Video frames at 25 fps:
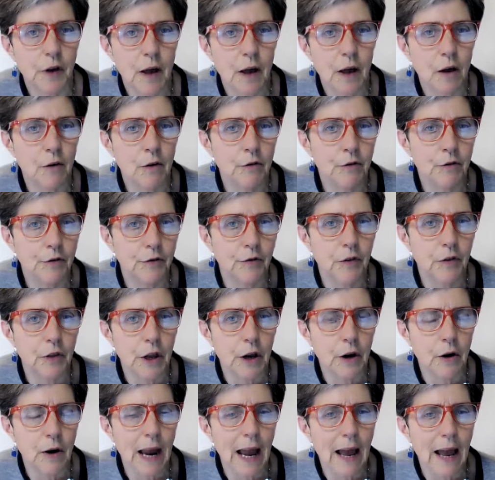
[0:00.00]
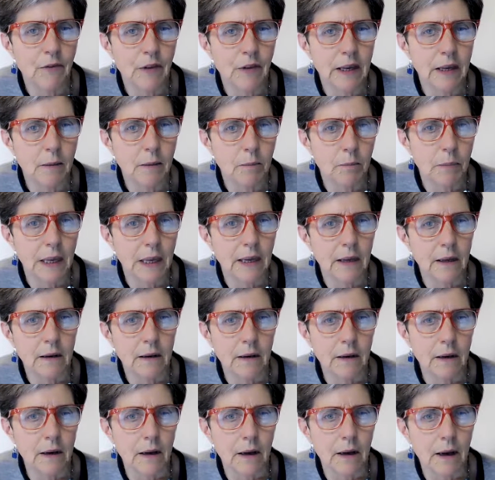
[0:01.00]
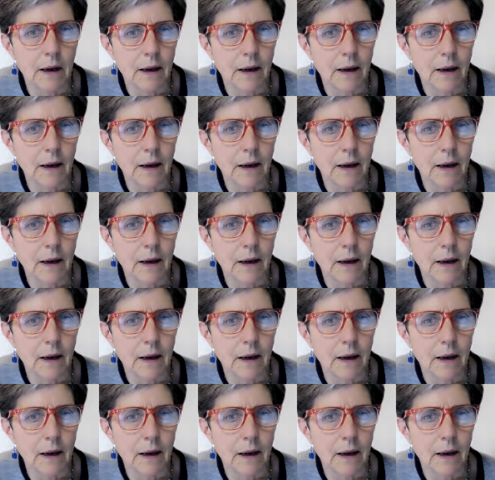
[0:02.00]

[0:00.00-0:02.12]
of their having been